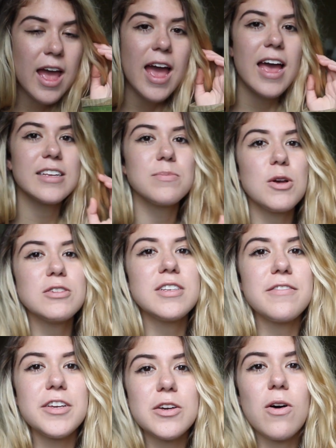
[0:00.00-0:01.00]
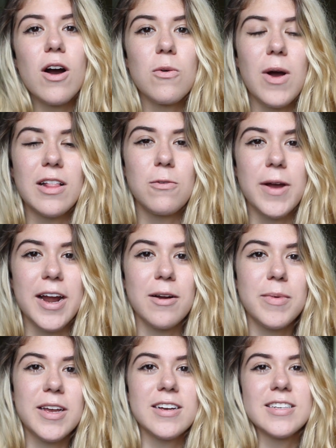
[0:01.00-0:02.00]
as most of you are well aware
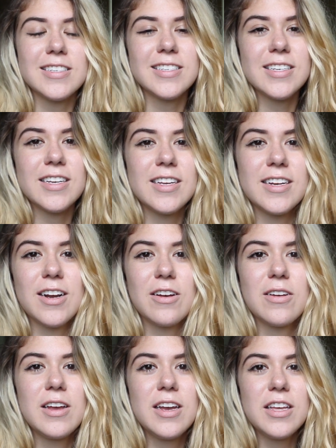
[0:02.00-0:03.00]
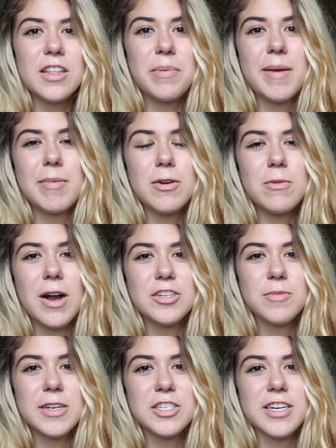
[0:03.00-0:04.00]
because, you know, the people who
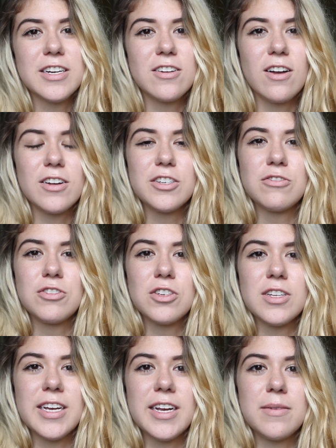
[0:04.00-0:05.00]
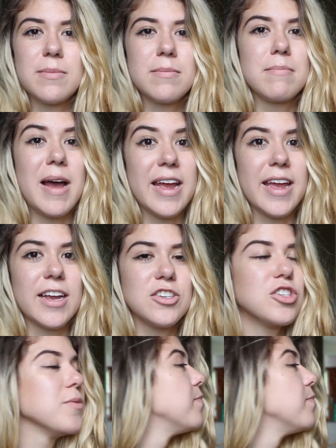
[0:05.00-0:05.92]
watch my channel are usually my age.